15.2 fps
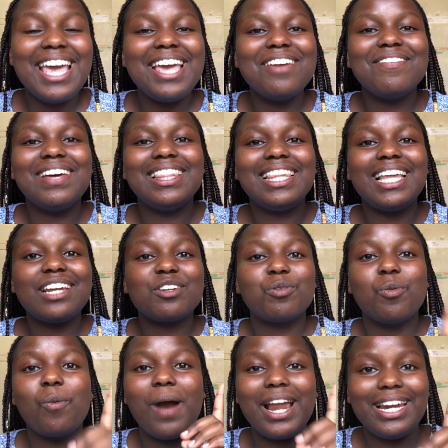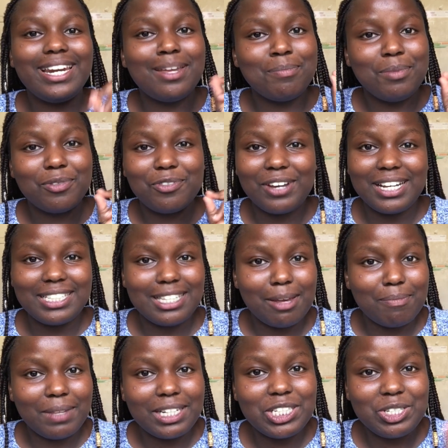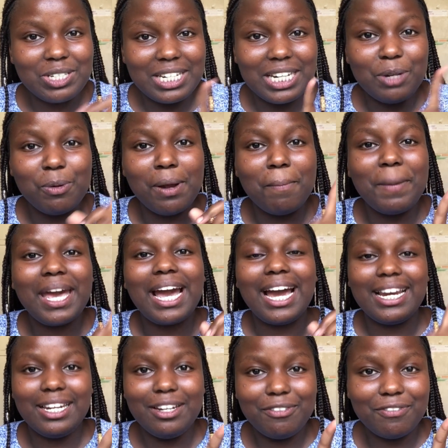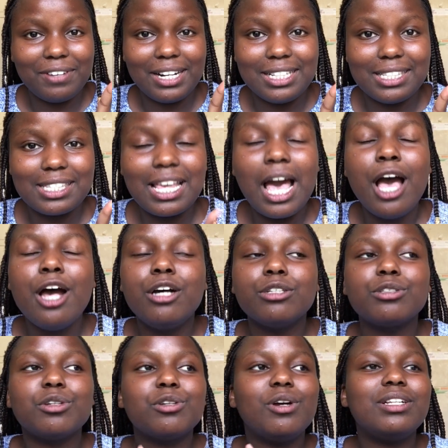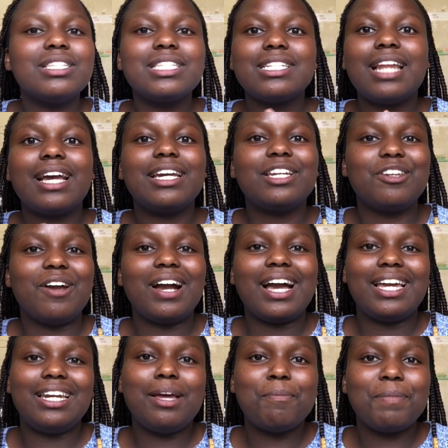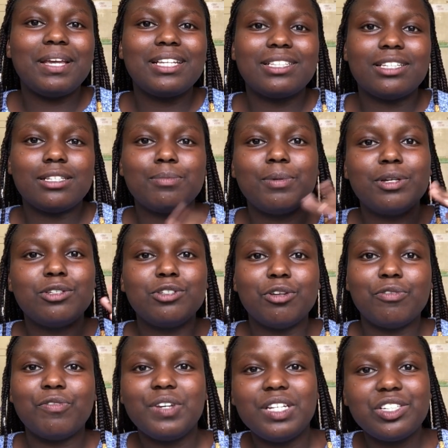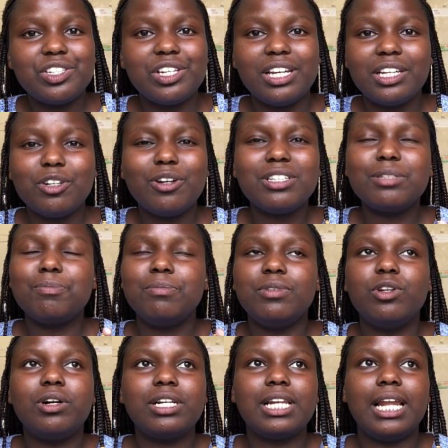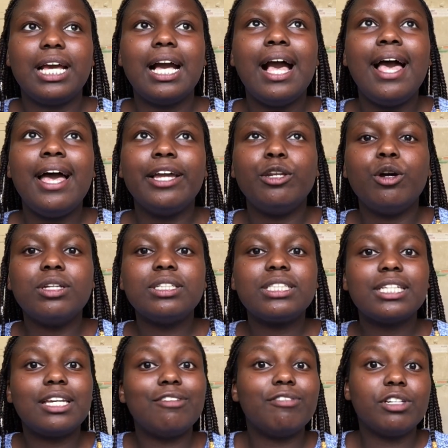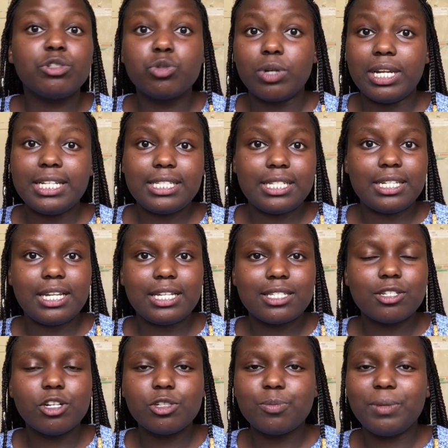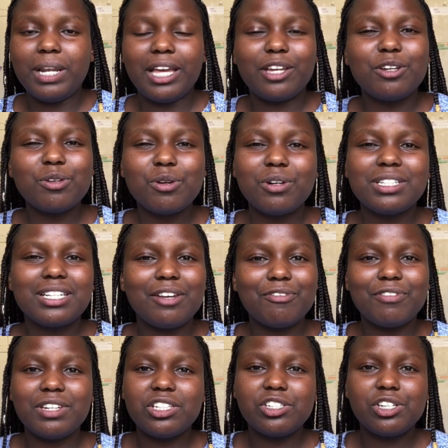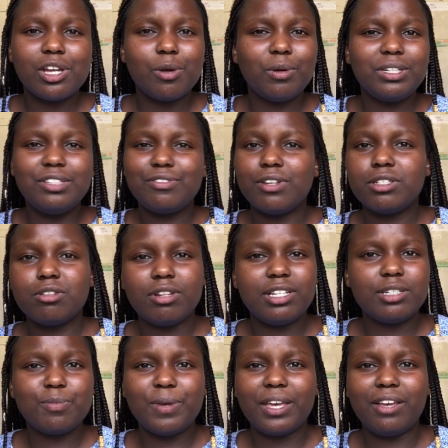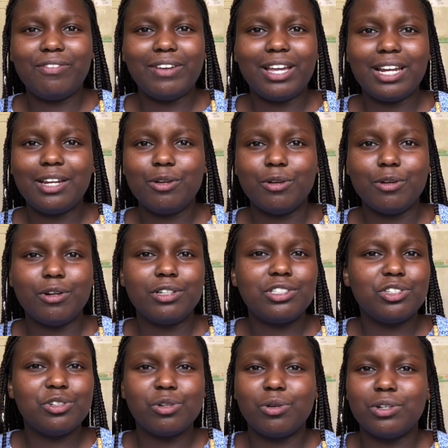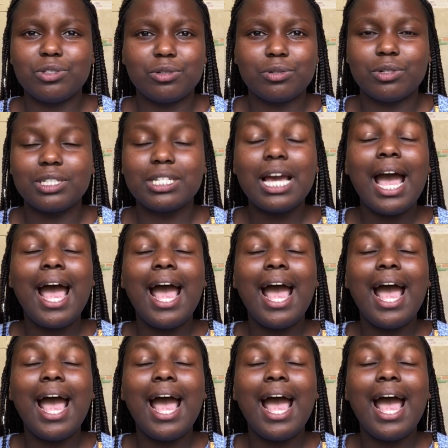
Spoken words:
Even that one day before exam that you read will make a difference. So don't slack in your academics just because you're finishing. Don't give in to laziness. Don't be like, you know what, I'm finishing, what difference will it make if I read or not, you know what.